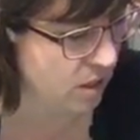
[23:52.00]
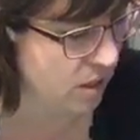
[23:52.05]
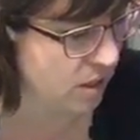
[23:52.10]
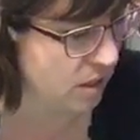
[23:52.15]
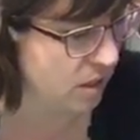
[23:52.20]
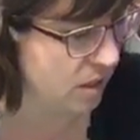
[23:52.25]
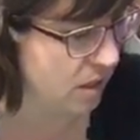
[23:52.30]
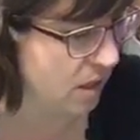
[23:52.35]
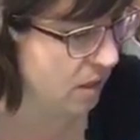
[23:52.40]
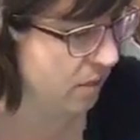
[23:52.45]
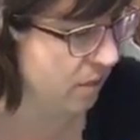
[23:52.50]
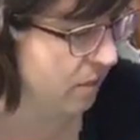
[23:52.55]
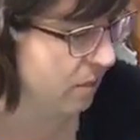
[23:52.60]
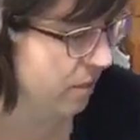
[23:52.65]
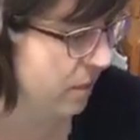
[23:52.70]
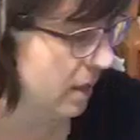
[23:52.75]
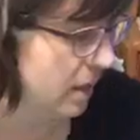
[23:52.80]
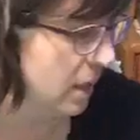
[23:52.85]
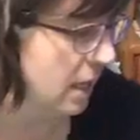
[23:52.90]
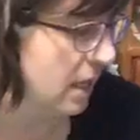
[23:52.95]
instead of a
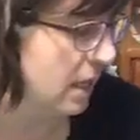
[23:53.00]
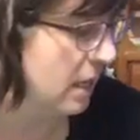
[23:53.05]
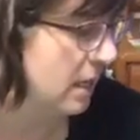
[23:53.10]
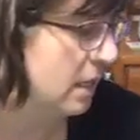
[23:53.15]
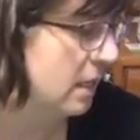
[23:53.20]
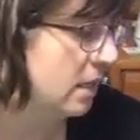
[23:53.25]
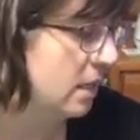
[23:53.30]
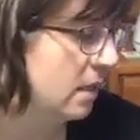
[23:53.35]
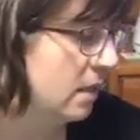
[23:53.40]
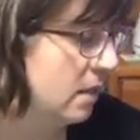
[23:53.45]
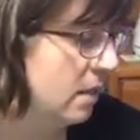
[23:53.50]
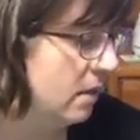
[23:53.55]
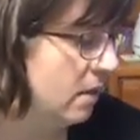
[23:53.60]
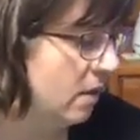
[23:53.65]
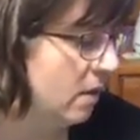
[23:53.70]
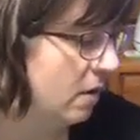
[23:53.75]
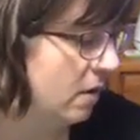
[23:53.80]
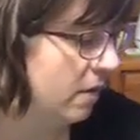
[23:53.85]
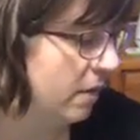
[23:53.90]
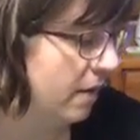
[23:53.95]
mini
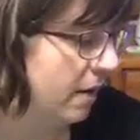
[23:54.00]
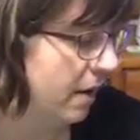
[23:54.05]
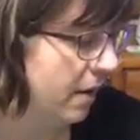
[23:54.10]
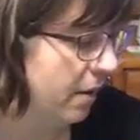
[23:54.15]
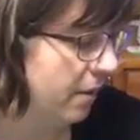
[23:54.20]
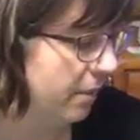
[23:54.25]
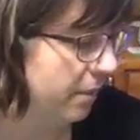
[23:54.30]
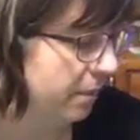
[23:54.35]
on that.